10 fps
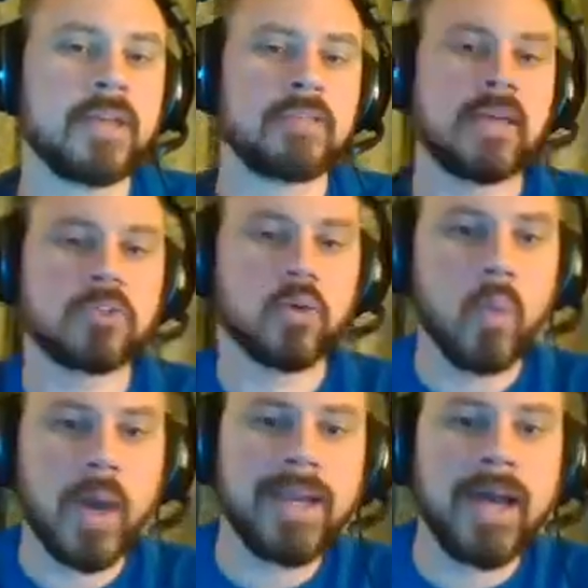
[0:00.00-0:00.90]
says,
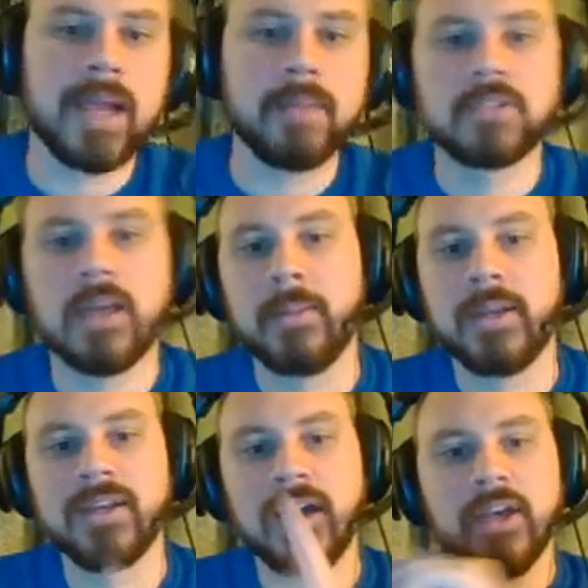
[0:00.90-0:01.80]
when I am
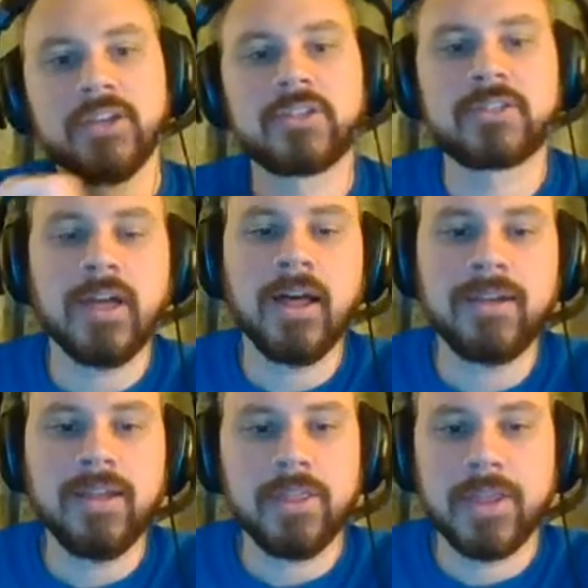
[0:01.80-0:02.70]
summoned,
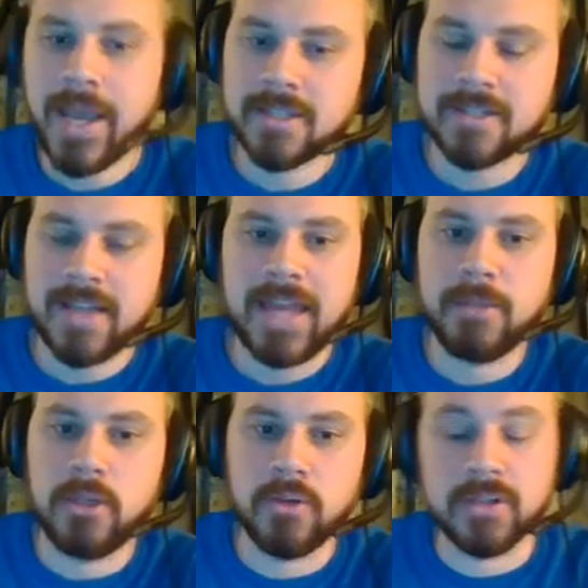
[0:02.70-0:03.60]
stun the next
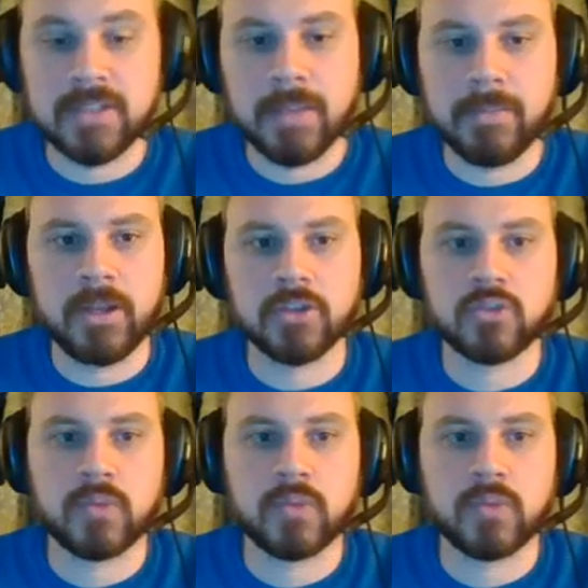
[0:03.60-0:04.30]
enemy unit summoned this